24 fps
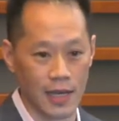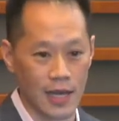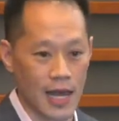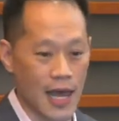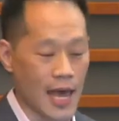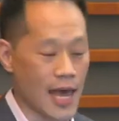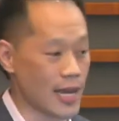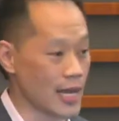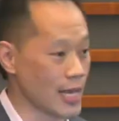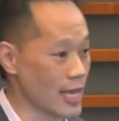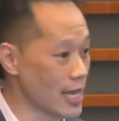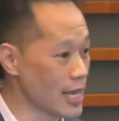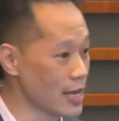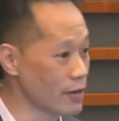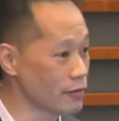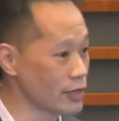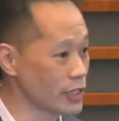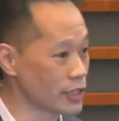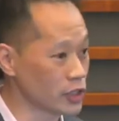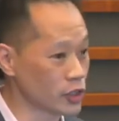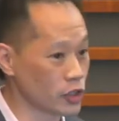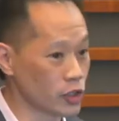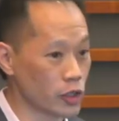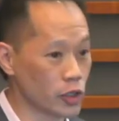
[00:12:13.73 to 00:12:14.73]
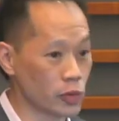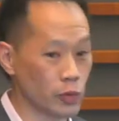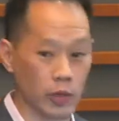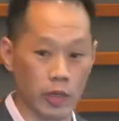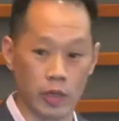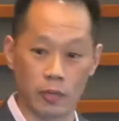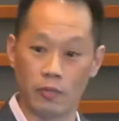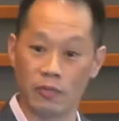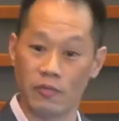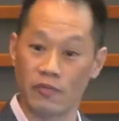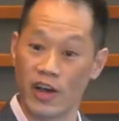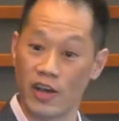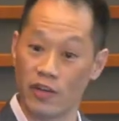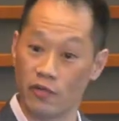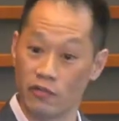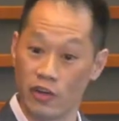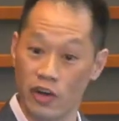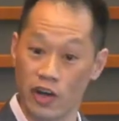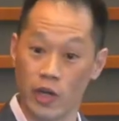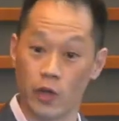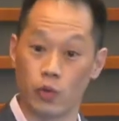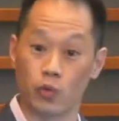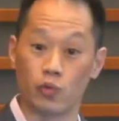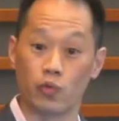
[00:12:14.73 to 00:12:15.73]
And in return, we can provide
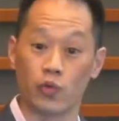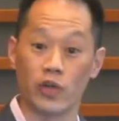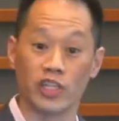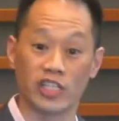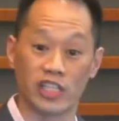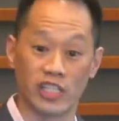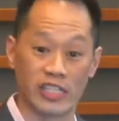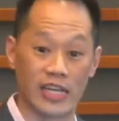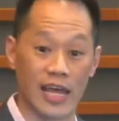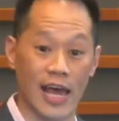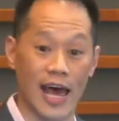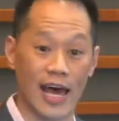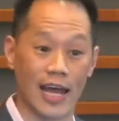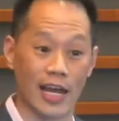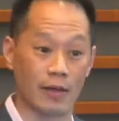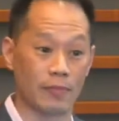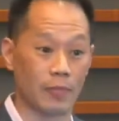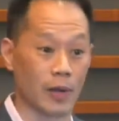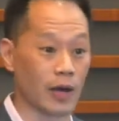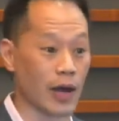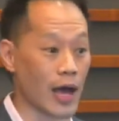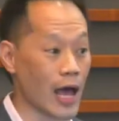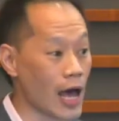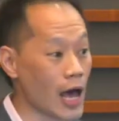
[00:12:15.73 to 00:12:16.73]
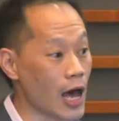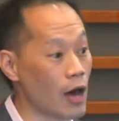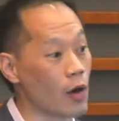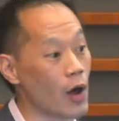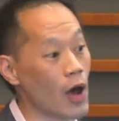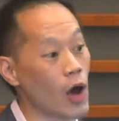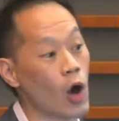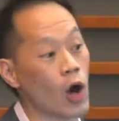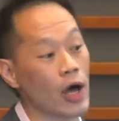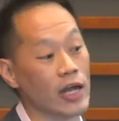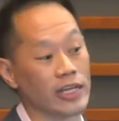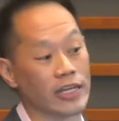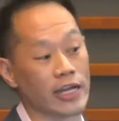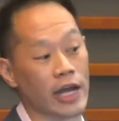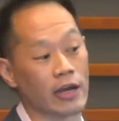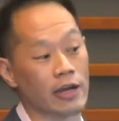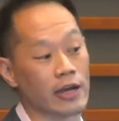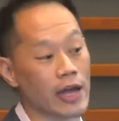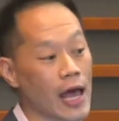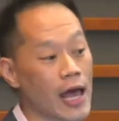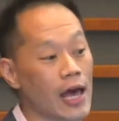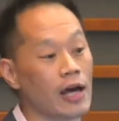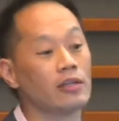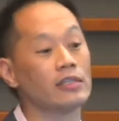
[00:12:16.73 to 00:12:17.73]
very rich data about how entire
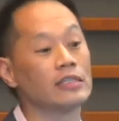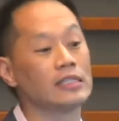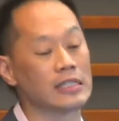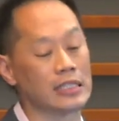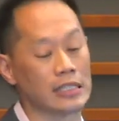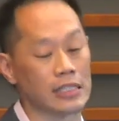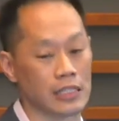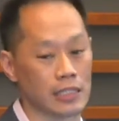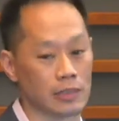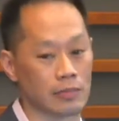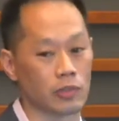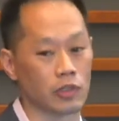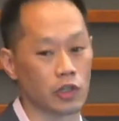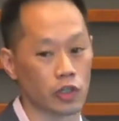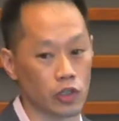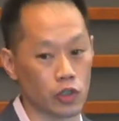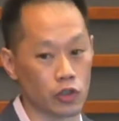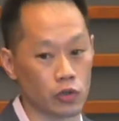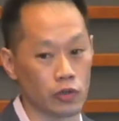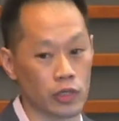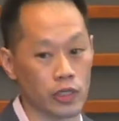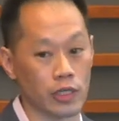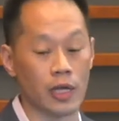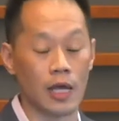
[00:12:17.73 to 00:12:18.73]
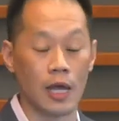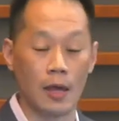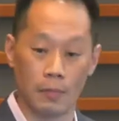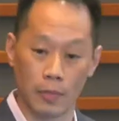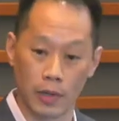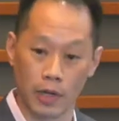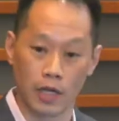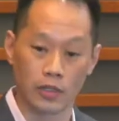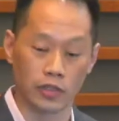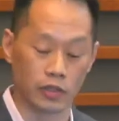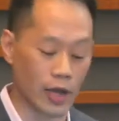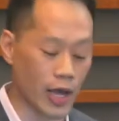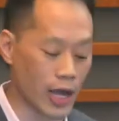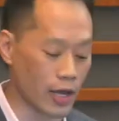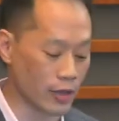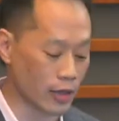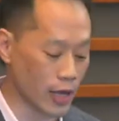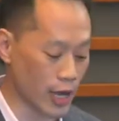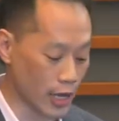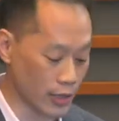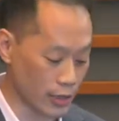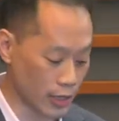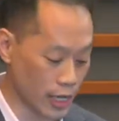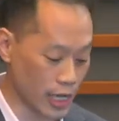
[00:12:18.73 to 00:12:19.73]
health systems are doing, but also how
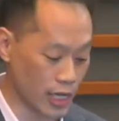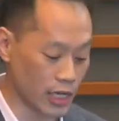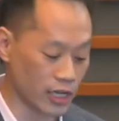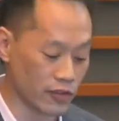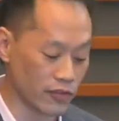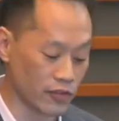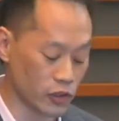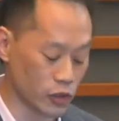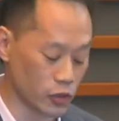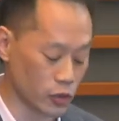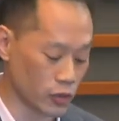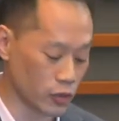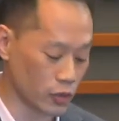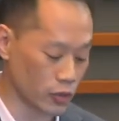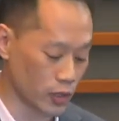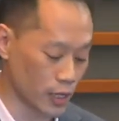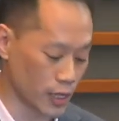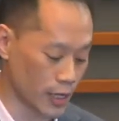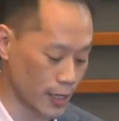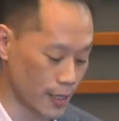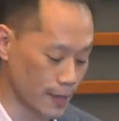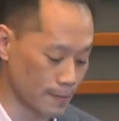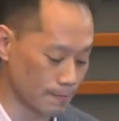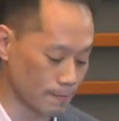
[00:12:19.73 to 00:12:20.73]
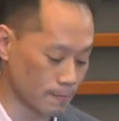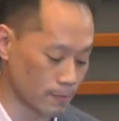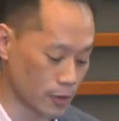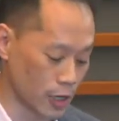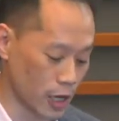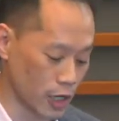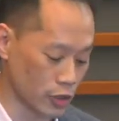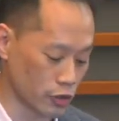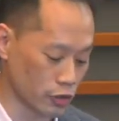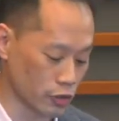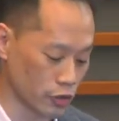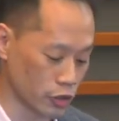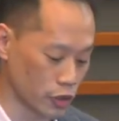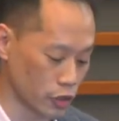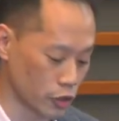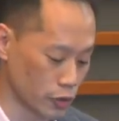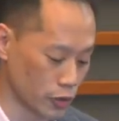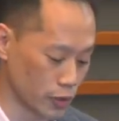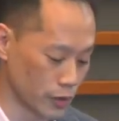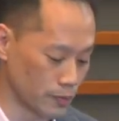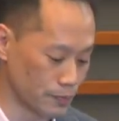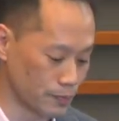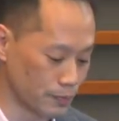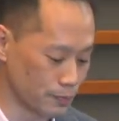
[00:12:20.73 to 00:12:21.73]
the individual doctor is
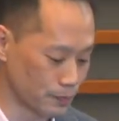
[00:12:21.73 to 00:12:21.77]
doing.